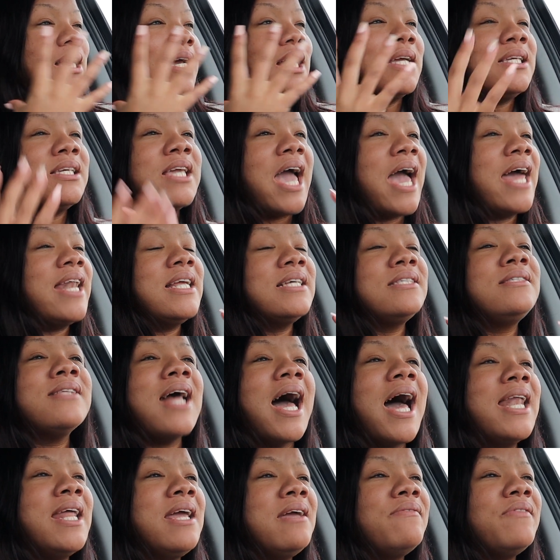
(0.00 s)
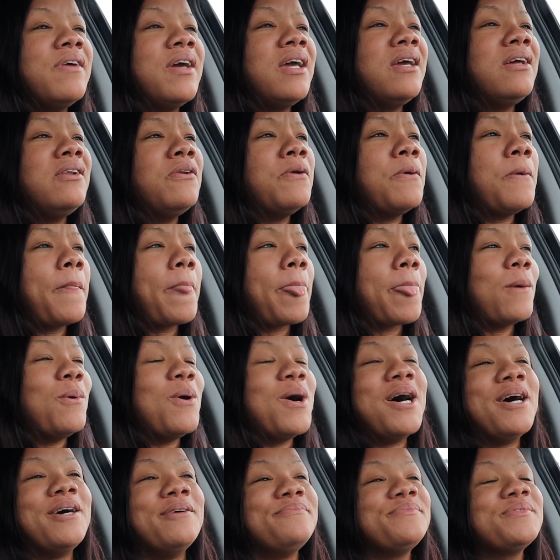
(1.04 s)
And it's not even,
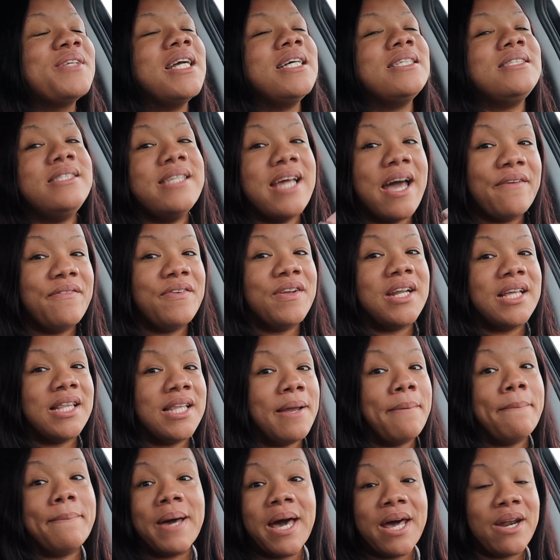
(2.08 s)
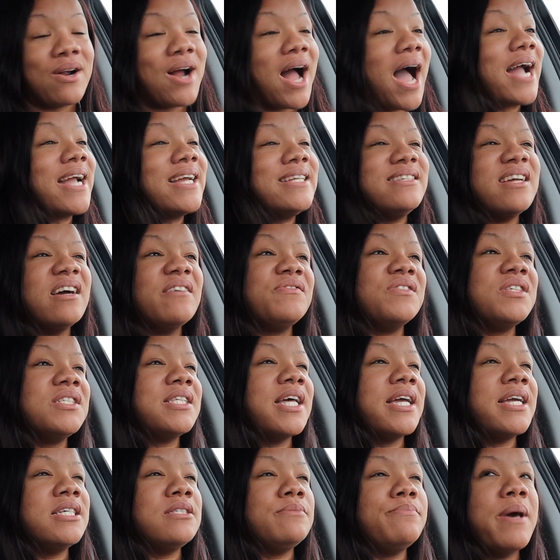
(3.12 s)
well, it's definitely better. I can definitely
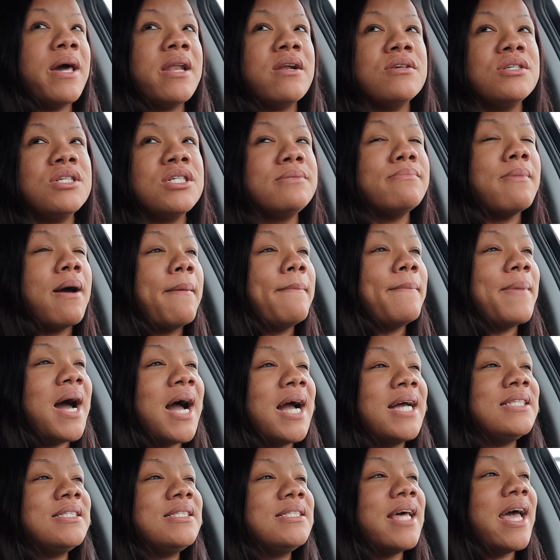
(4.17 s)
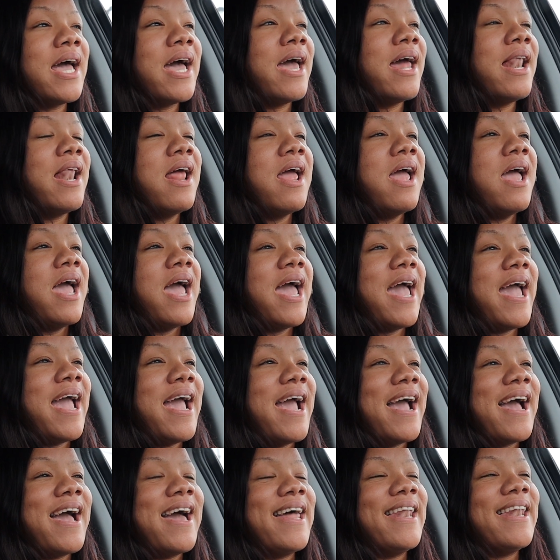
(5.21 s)
say it's better. Just my mindset,
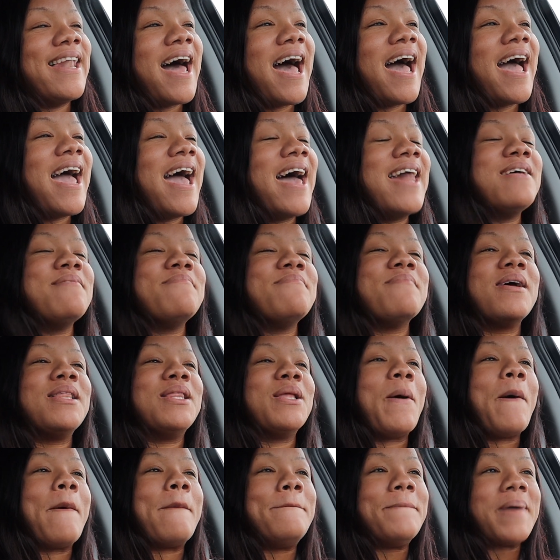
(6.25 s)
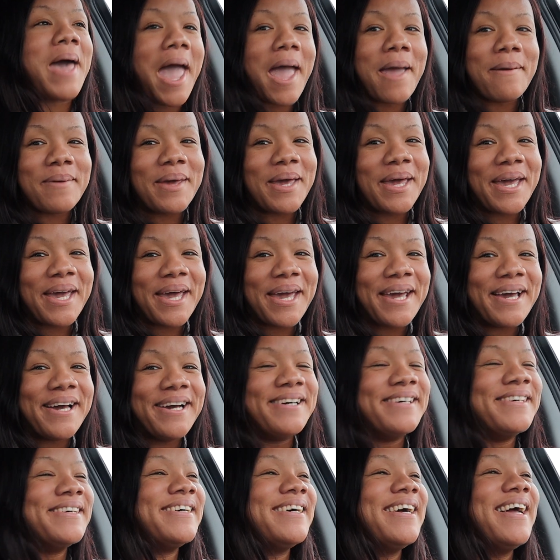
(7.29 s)
and I added my little baby
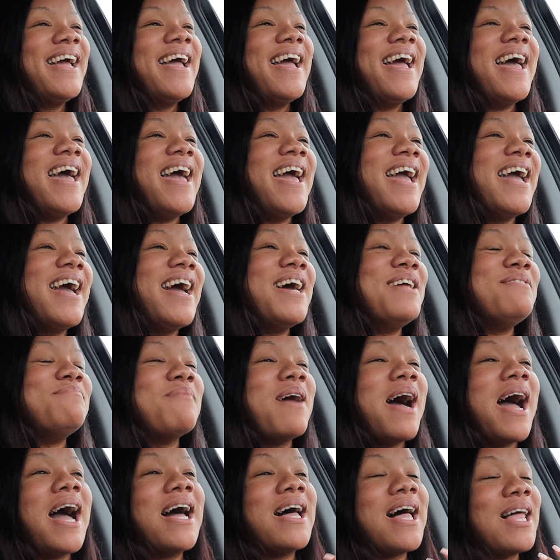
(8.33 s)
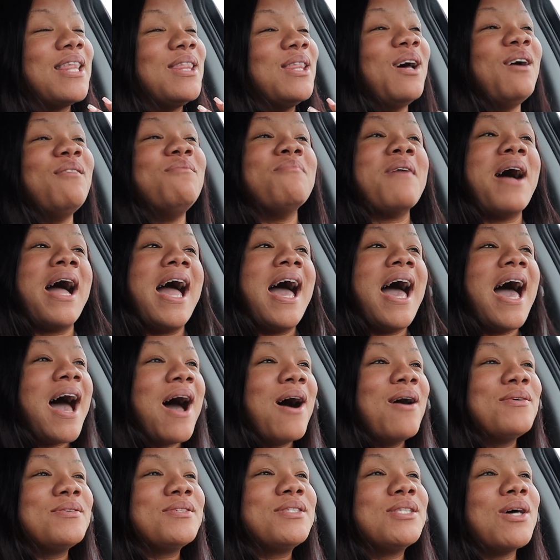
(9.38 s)
and I love my
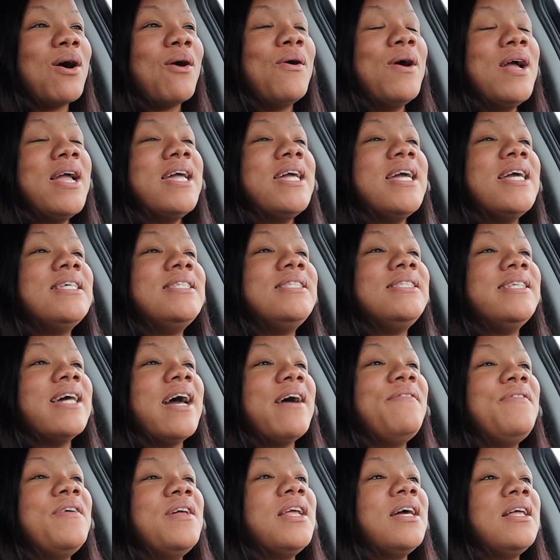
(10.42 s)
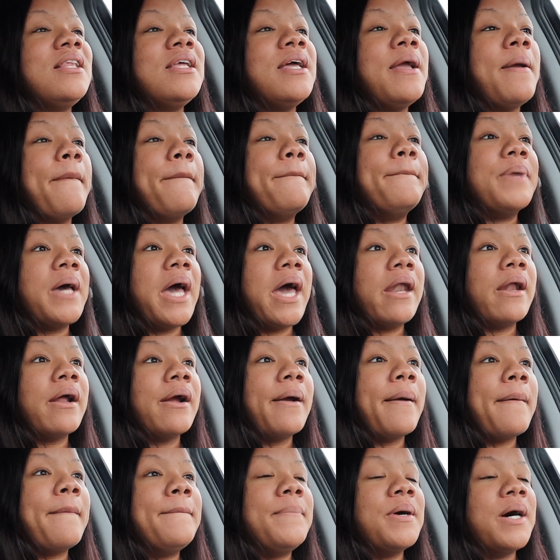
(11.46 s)
house. So it's definitely
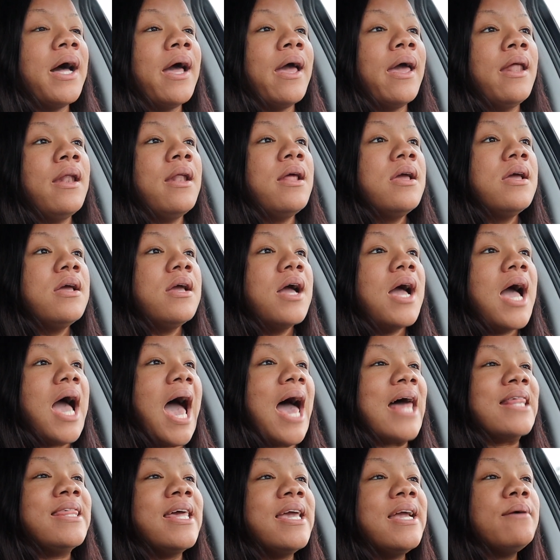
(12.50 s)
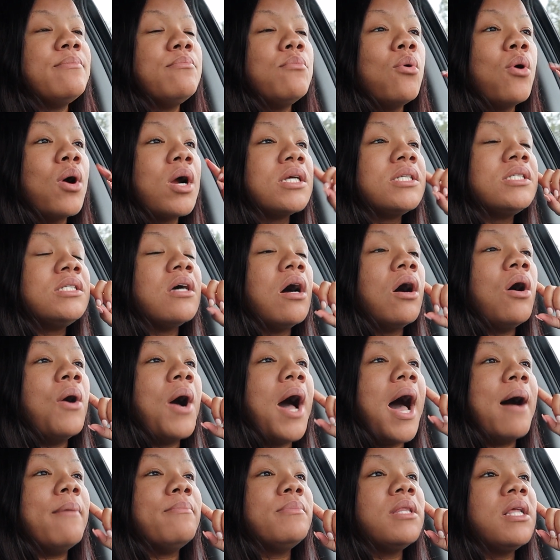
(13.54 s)
better, but I think more so
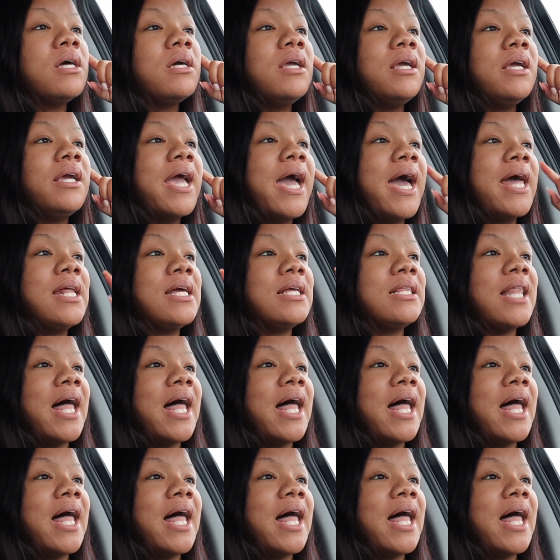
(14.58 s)
I'm looking at it